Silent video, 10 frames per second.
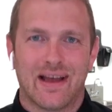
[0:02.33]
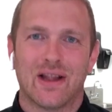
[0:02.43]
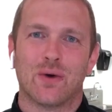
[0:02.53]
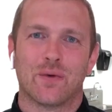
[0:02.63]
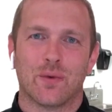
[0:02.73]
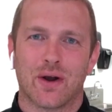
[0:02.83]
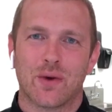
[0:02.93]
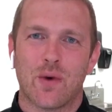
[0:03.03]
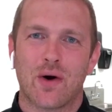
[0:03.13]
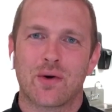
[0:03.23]
Hello, everyone,
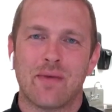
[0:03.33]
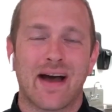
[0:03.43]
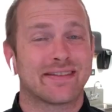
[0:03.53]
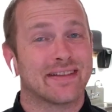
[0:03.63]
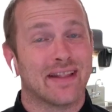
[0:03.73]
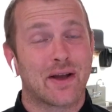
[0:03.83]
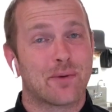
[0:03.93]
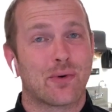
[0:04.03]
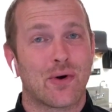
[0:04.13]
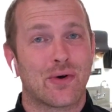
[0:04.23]
and welcome back to Like a
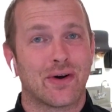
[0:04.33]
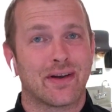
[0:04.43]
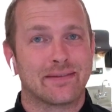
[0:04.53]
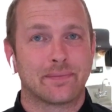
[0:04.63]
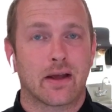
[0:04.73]
Pro Cooking.